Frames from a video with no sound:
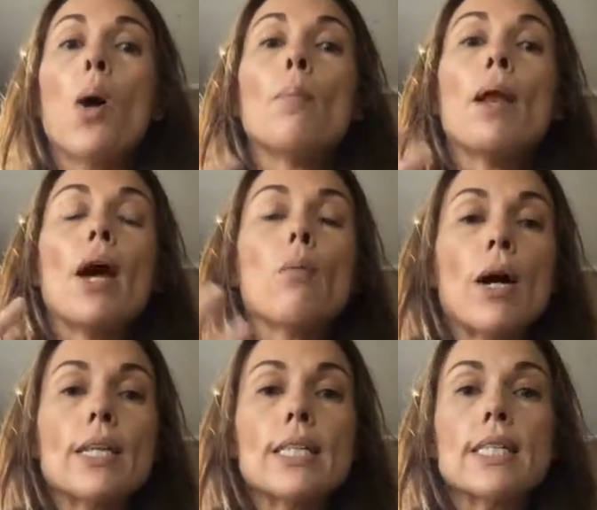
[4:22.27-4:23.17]
But I
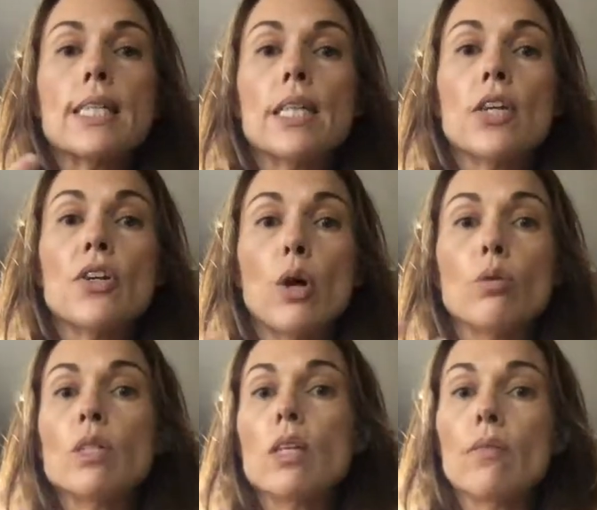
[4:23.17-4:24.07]
want to see the
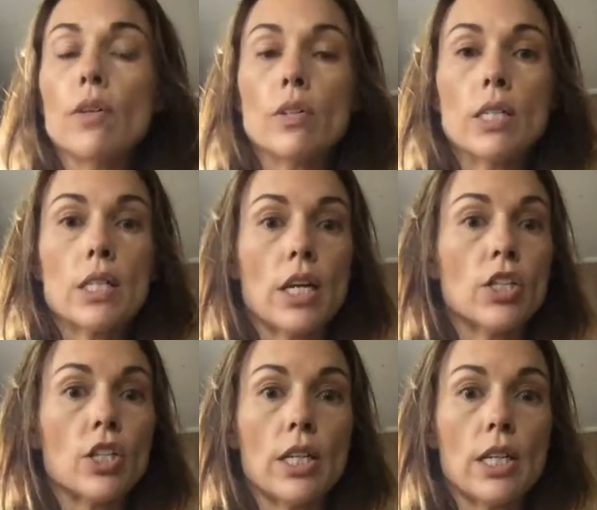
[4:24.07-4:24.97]
notes of your
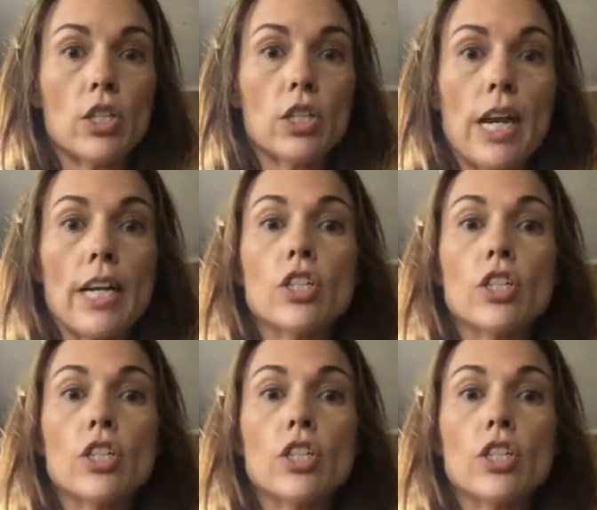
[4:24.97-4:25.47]
discussion each day,